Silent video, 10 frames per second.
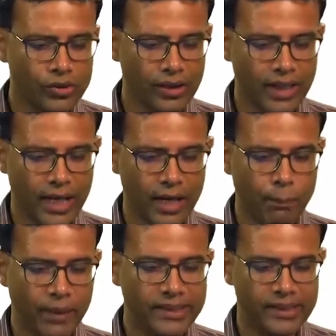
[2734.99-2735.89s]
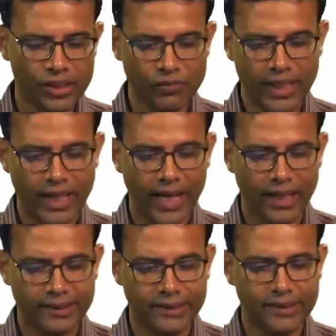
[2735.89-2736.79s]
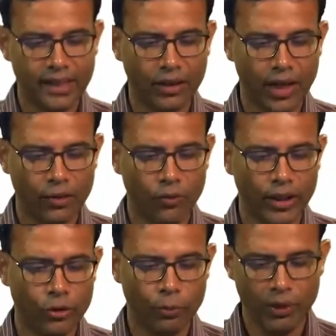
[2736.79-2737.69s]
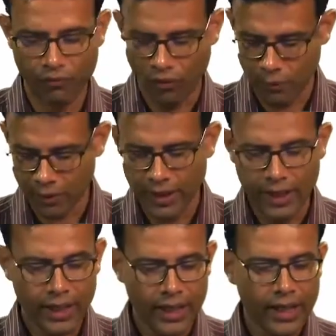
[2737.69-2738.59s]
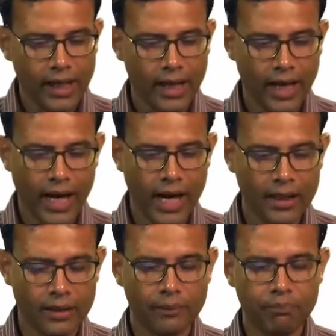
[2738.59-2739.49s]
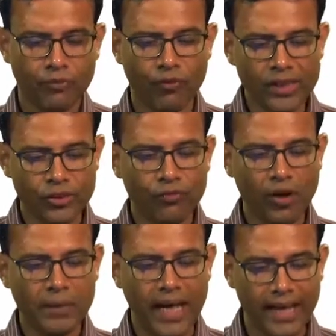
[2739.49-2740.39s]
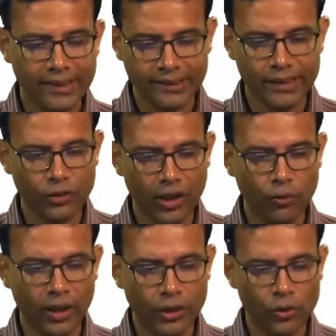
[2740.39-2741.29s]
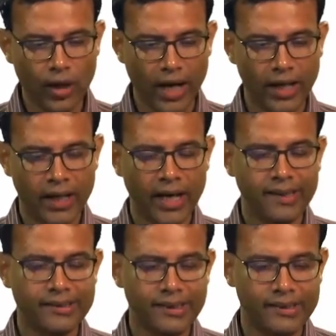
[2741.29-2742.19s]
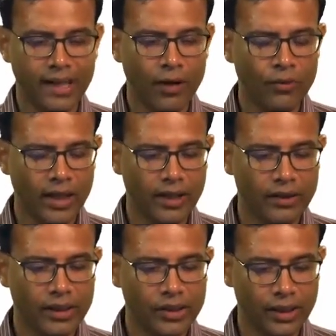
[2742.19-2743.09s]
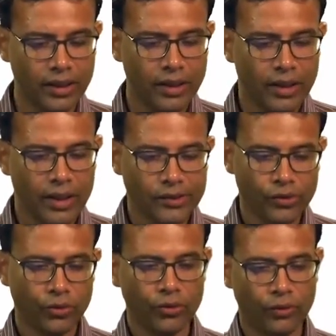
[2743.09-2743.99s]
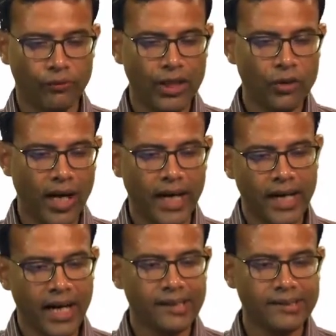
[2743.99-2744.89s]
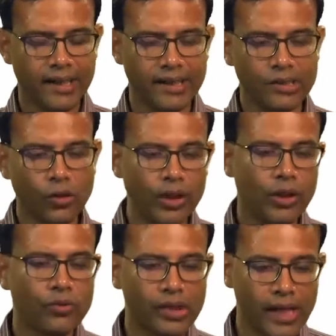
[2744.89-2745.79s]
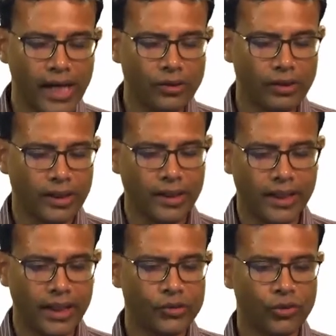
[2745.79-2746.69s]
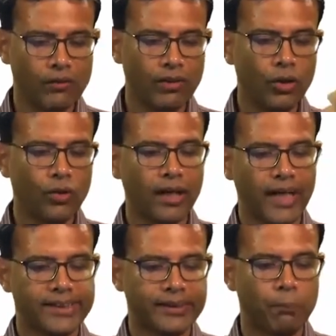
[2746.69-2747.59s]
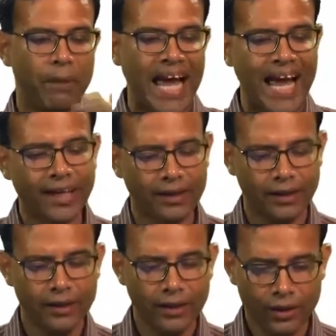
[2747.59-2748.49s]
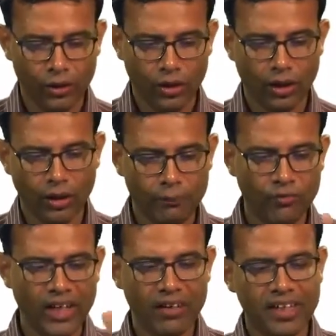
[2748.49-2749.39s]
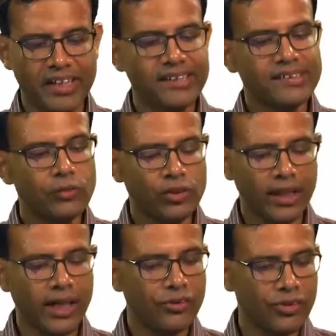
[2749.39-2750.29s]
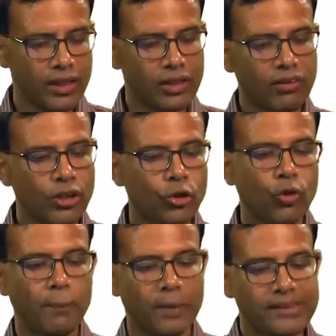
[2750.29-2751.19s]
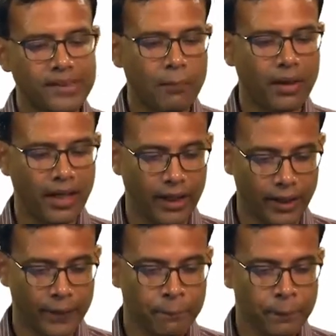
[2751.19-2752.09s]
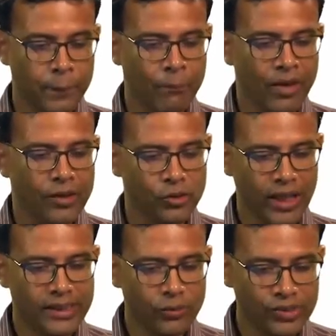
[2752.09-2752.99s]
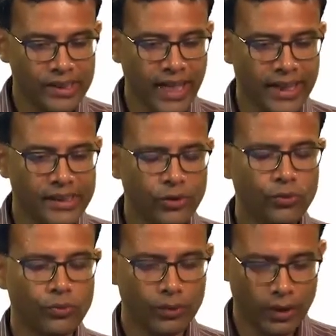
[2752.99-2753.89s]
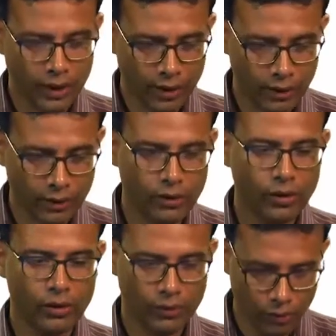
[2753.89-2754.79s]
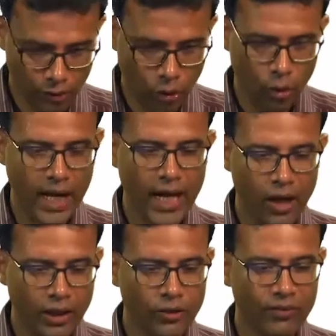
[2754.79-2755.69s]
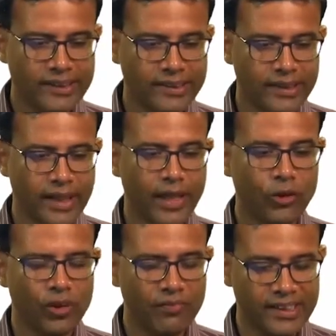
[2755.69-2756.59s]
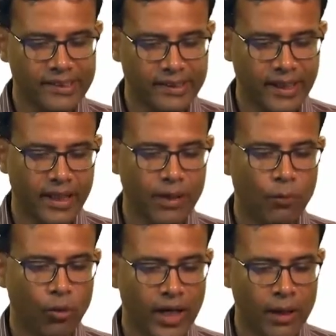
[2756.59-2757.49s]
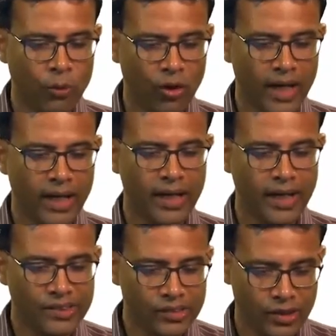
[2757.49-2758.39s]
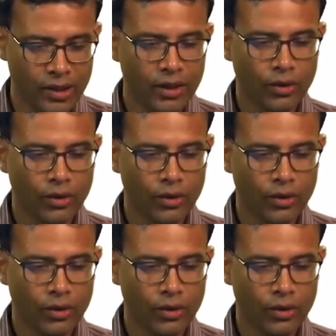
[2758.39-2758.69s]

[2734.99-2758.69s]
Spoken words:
So, there are places where galaxies are going to be formed, and once you form galaxies, you are going to ionize the surrounding region. So, when you ionize, there is no neutral hydrogen there. So, it will look as black. Wherever there is neutral hydrogen, it will show up in some color. So, as you see, as you go along, you will see that the universe is getting more and more ionized.